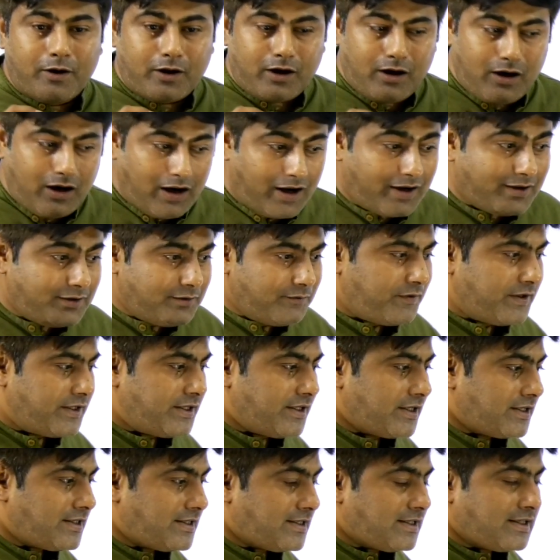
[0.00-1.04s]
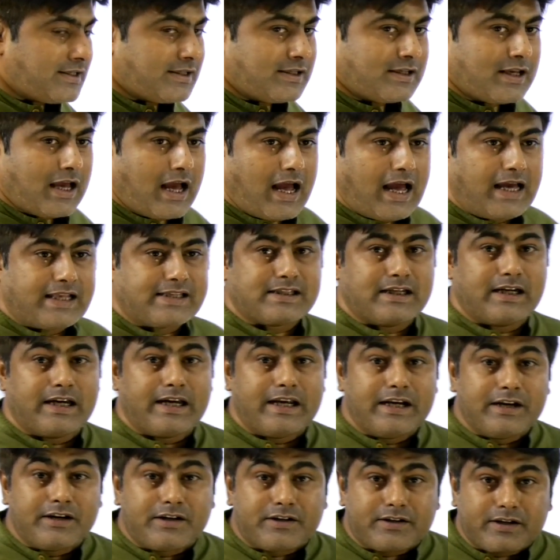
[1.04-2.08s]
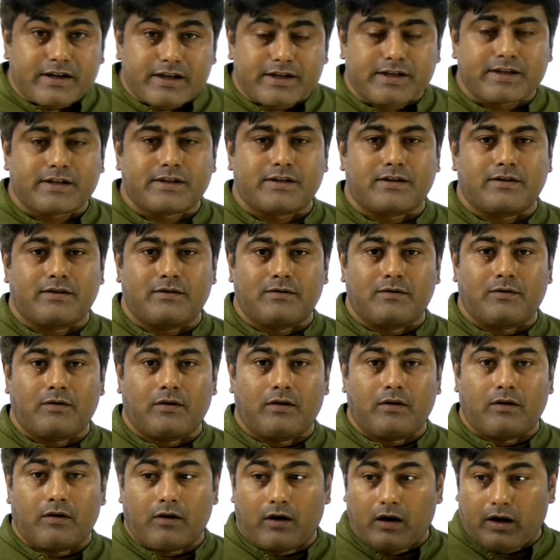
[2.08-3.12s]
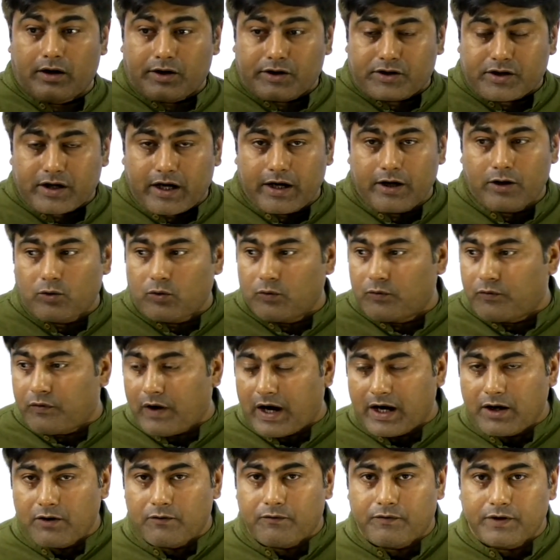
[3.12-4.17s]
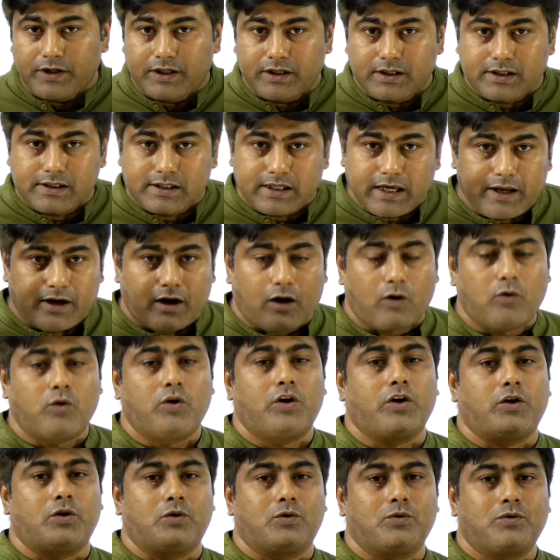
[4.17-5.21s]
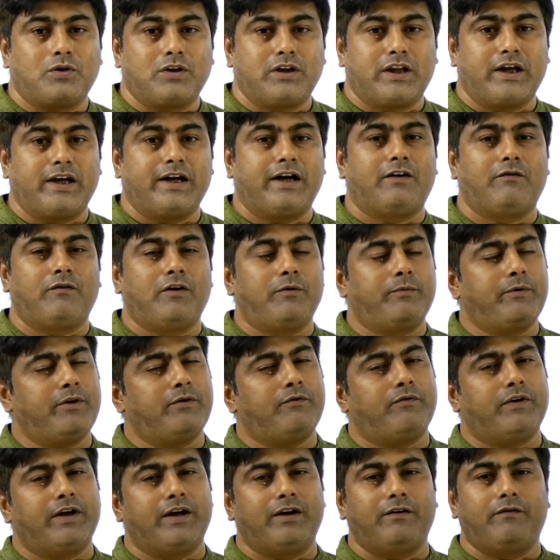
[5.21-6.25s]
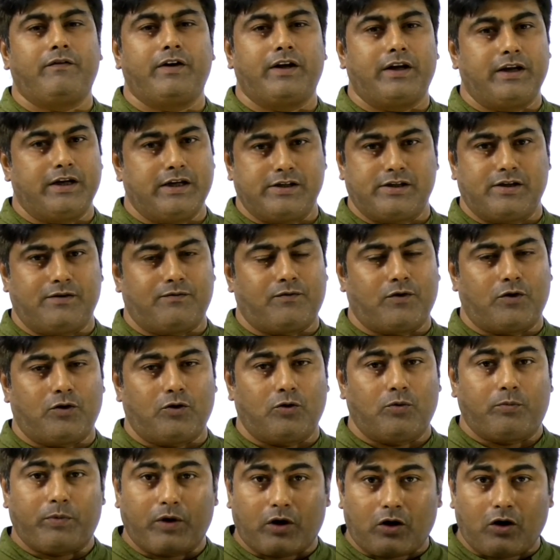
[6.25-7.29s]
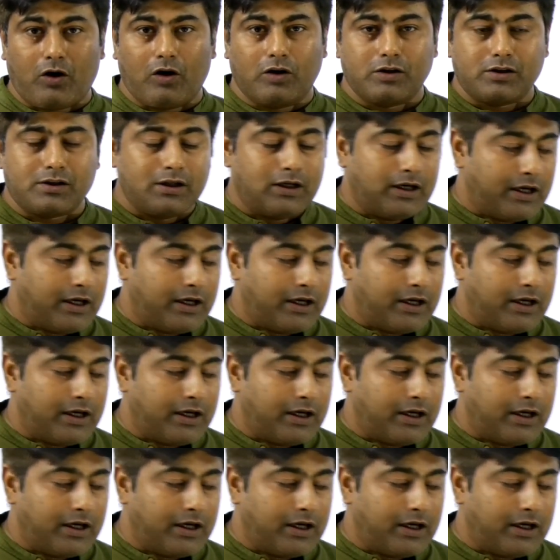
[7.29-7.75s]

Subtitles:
Learn physics as an interest. Try to find physics around you, then it will be very easy for you, because